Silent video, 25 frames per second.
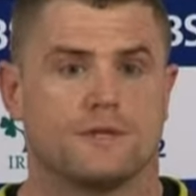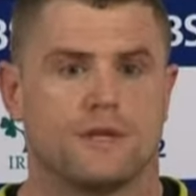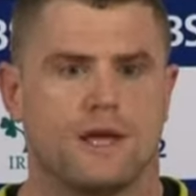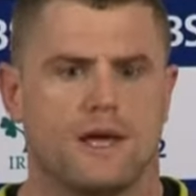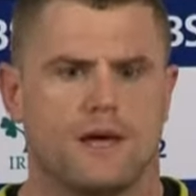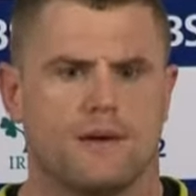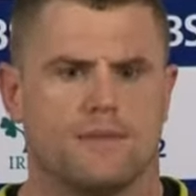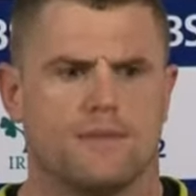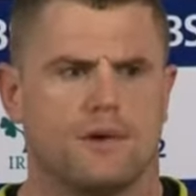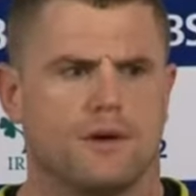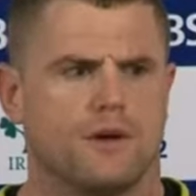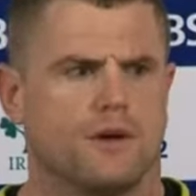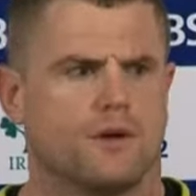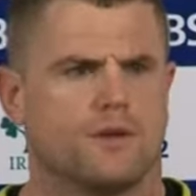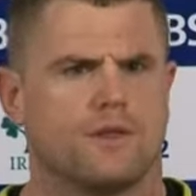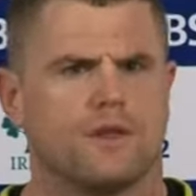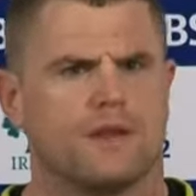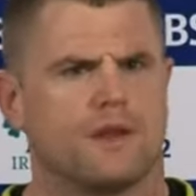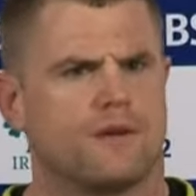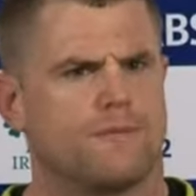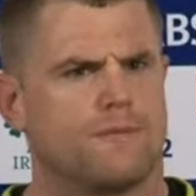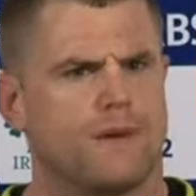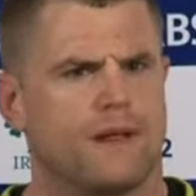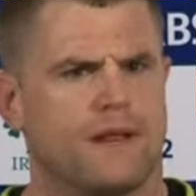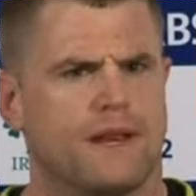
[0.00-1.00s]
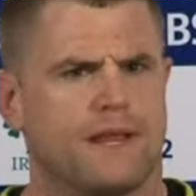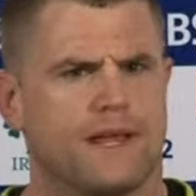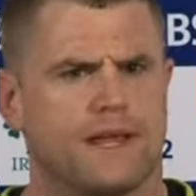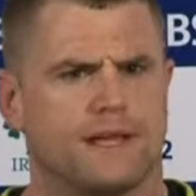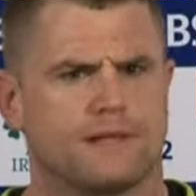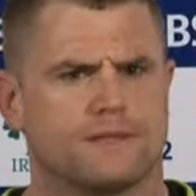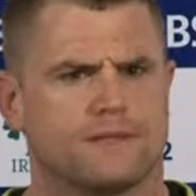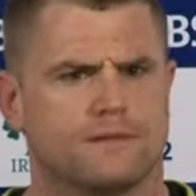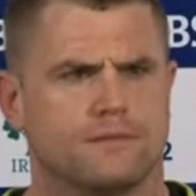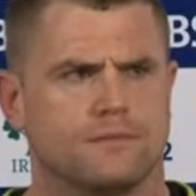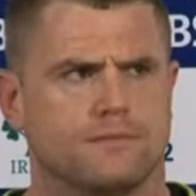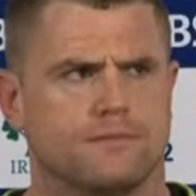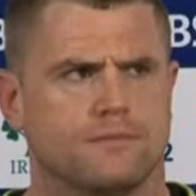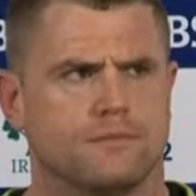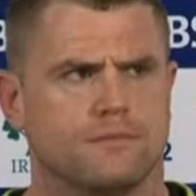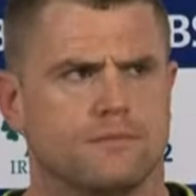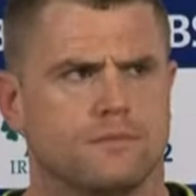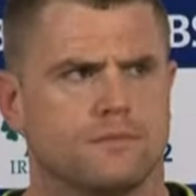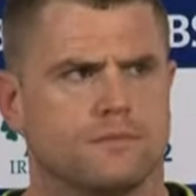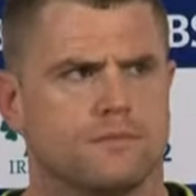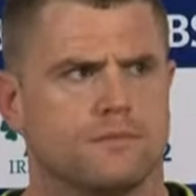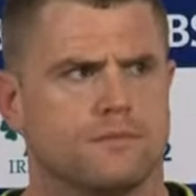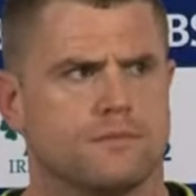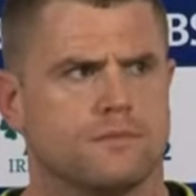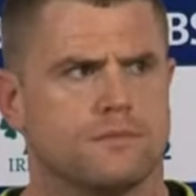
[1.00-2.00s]
I don't think I've played against them
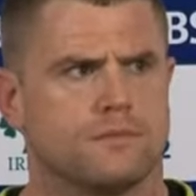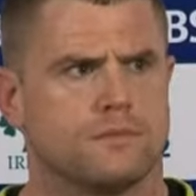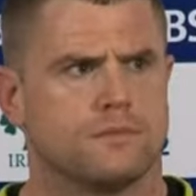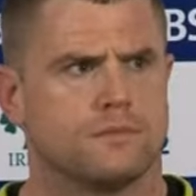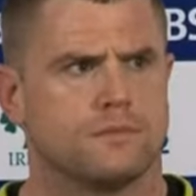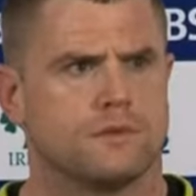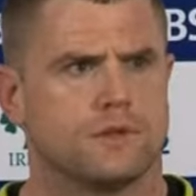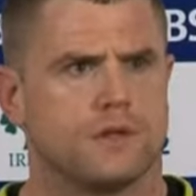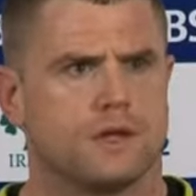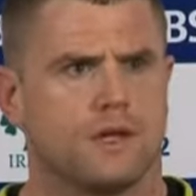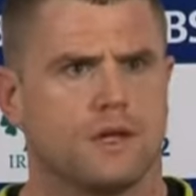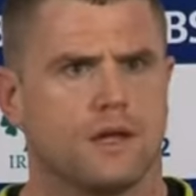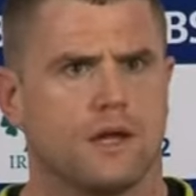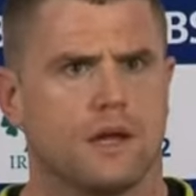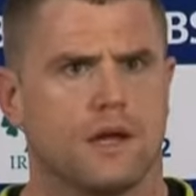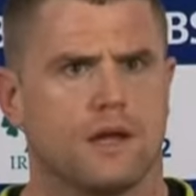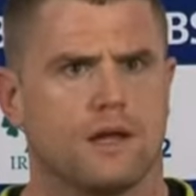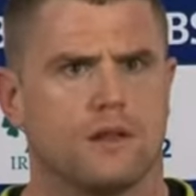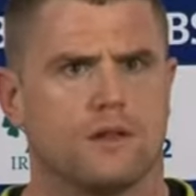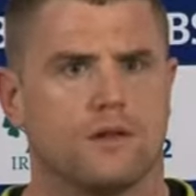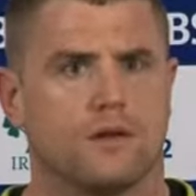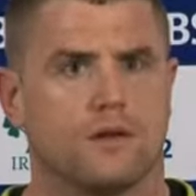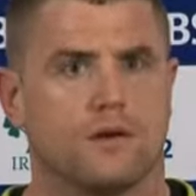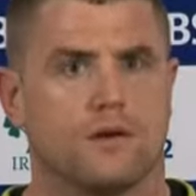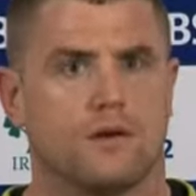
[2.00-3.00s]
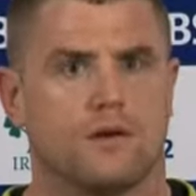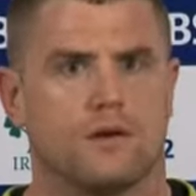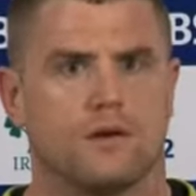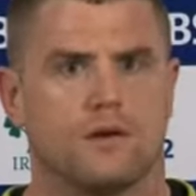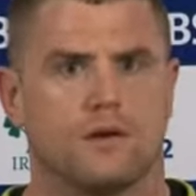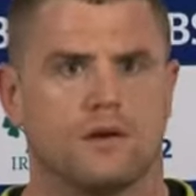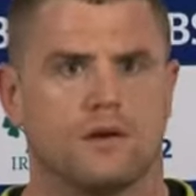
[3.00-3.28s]
together.